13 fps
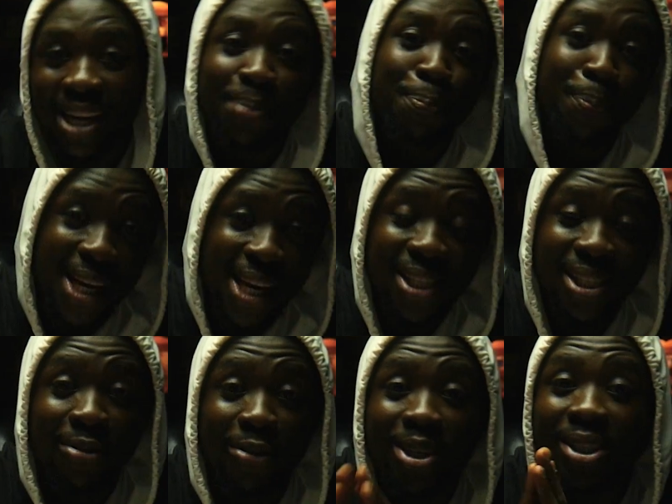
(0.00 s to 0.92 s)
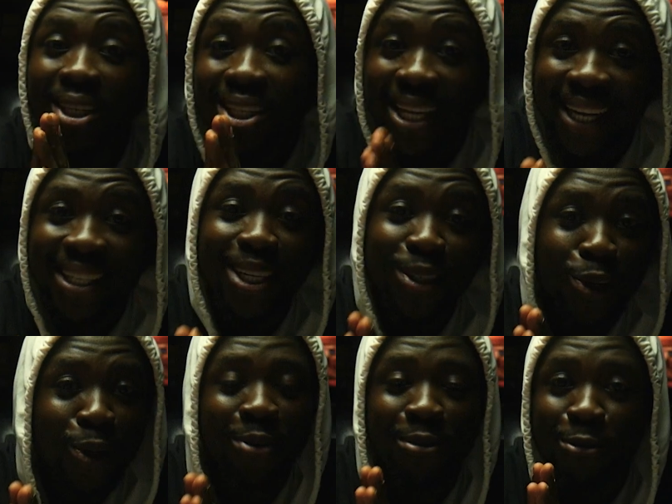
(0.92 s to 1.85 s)
And please, if you did get a
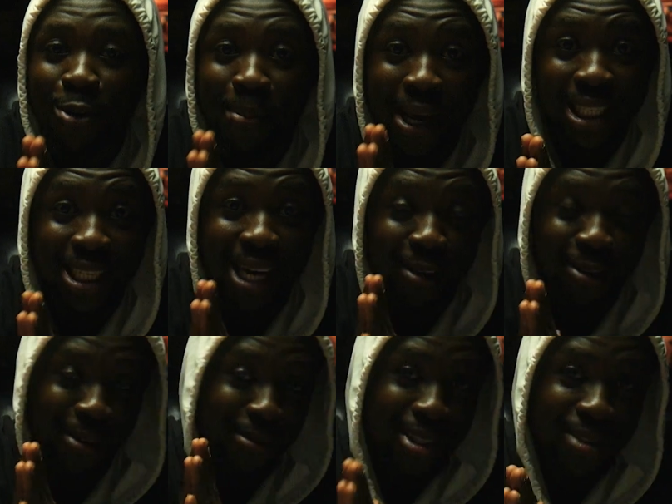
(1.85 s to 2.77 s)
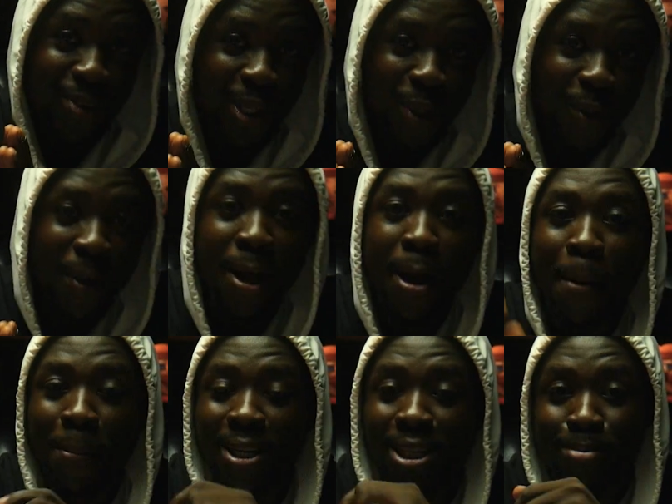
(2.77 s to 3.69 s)
ton of information out of this video,
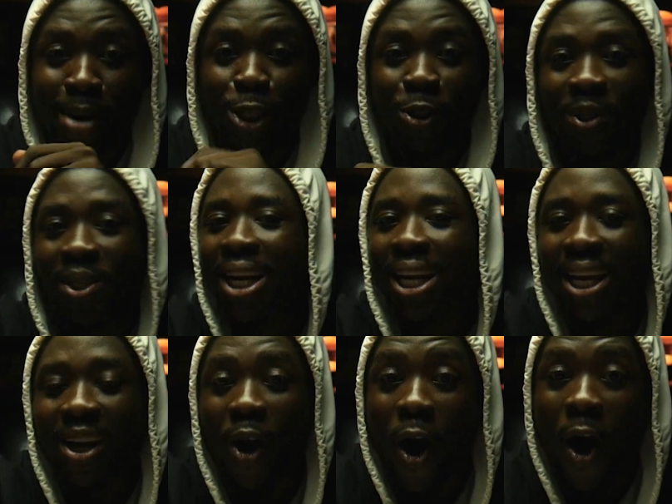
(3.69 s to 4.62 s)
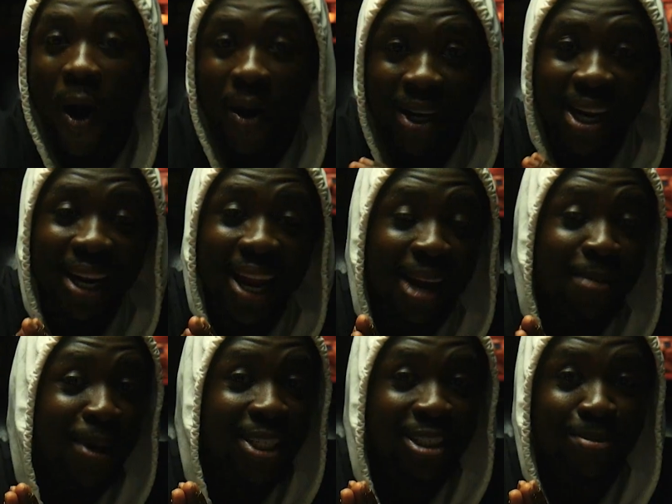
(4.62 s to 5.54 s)
please make sure to click on the
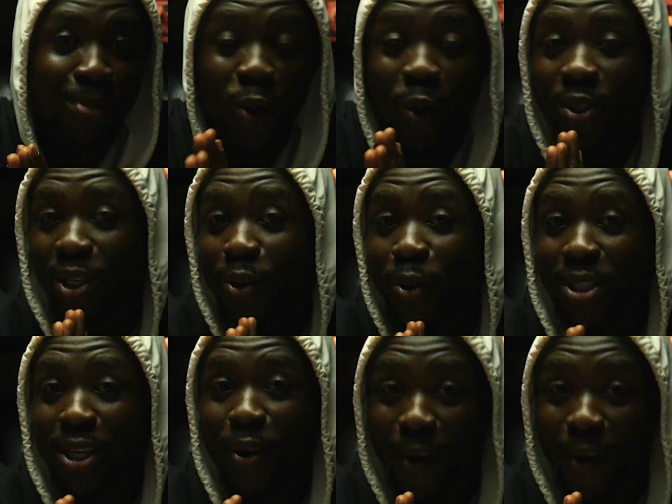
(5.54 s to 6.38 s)
like button because it goes